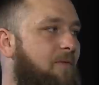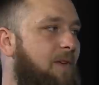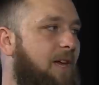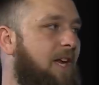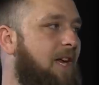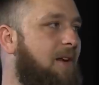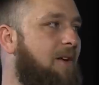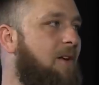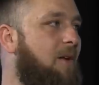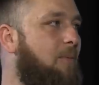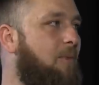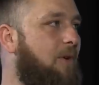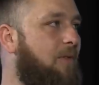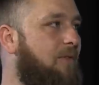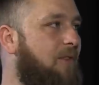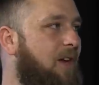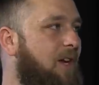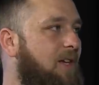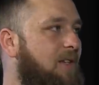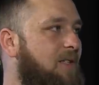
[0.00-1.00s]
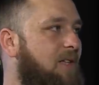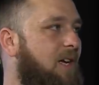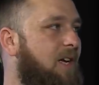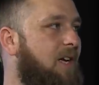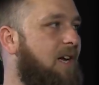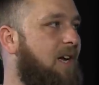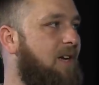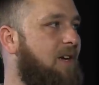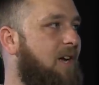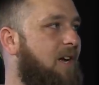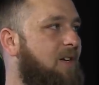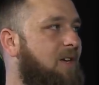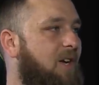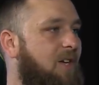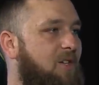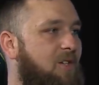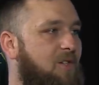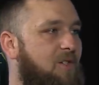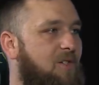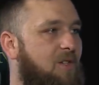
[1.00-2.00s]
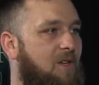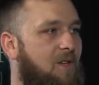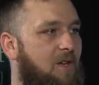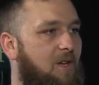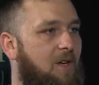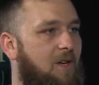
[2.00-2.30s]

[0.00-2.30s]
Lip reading: any number of things, I can just,